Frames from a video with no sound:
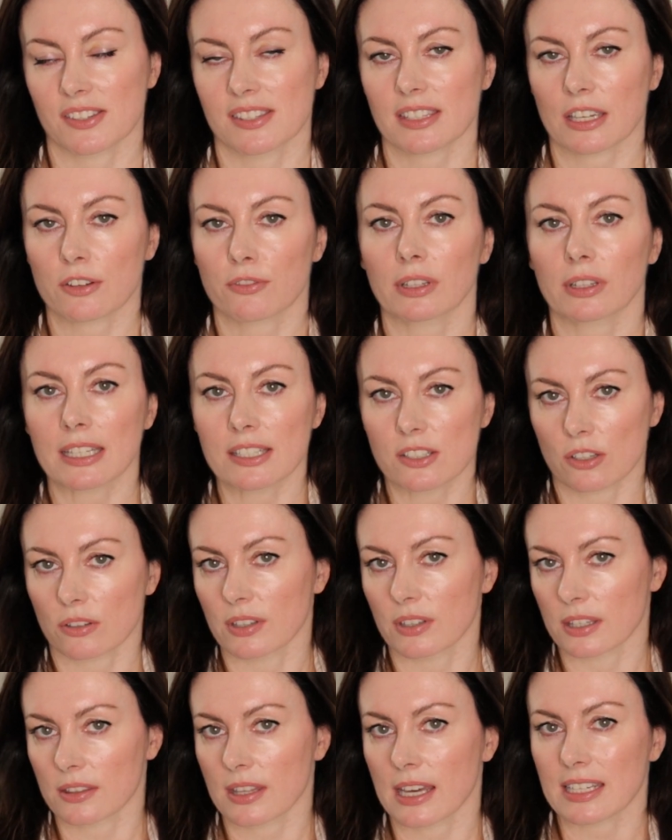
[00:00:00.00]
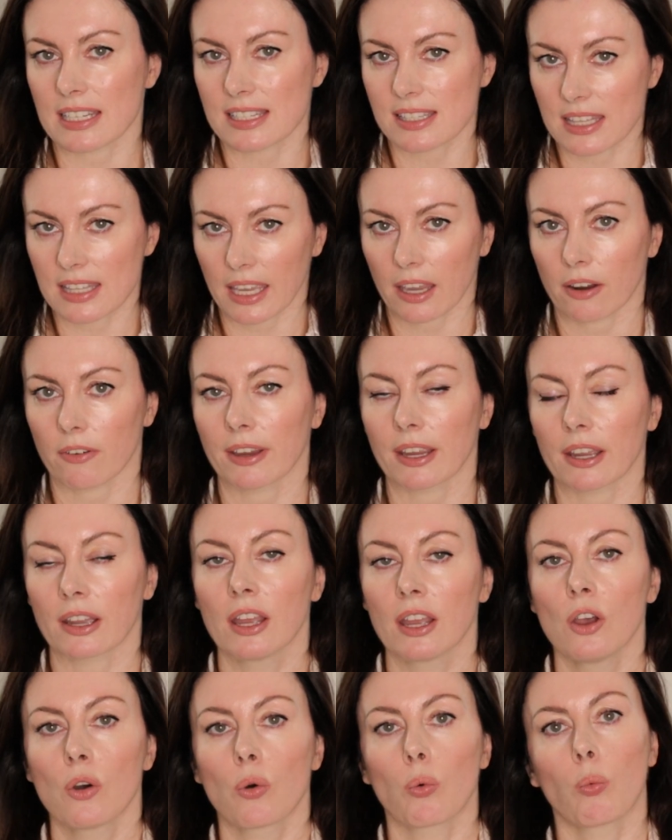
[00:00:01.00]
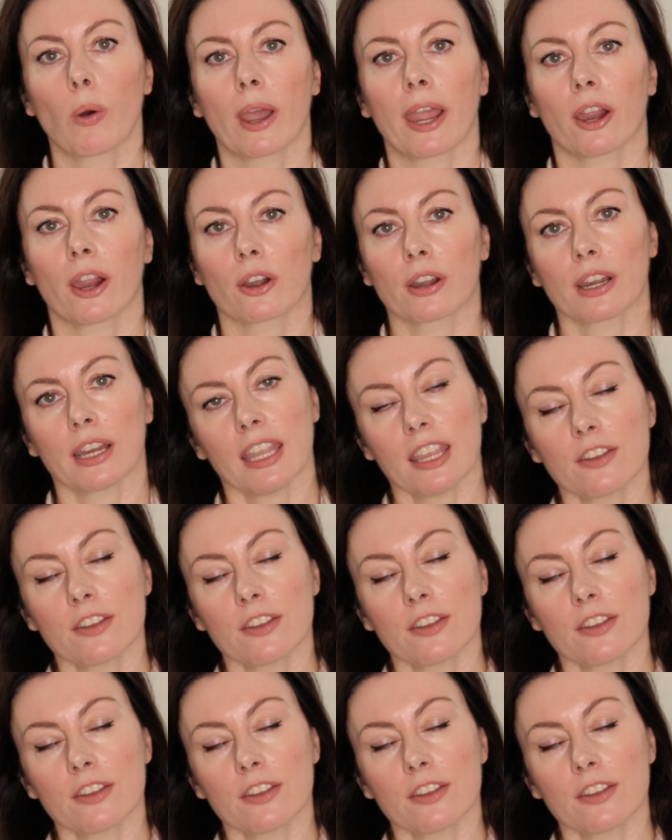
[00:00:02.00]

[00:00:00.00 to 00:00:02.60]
since I really do think that is the area where,